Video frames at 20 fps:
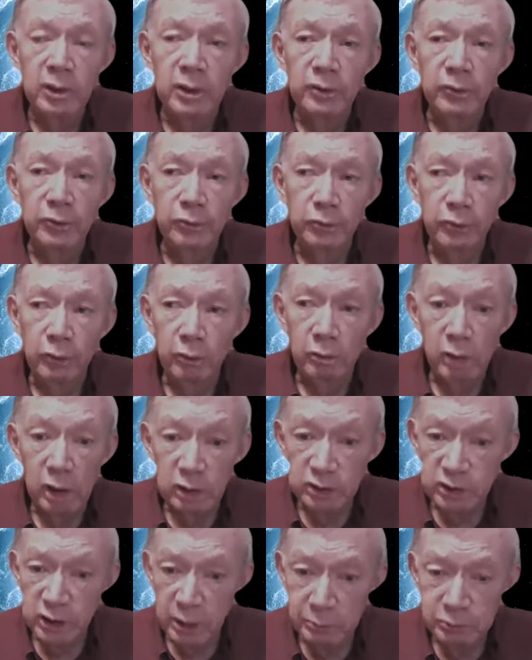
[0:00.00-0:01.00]
There are
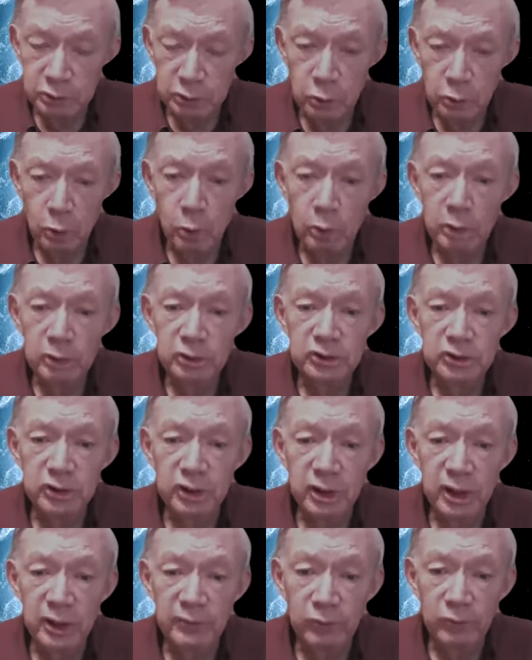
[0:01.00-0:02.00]
some stores that
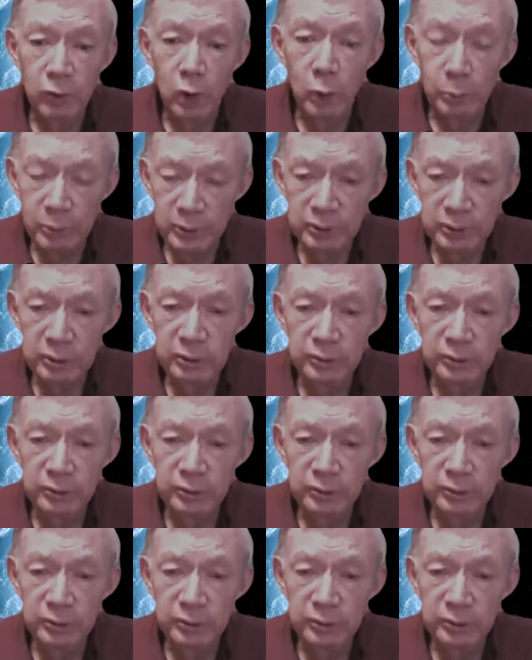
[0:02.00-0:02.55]
have opened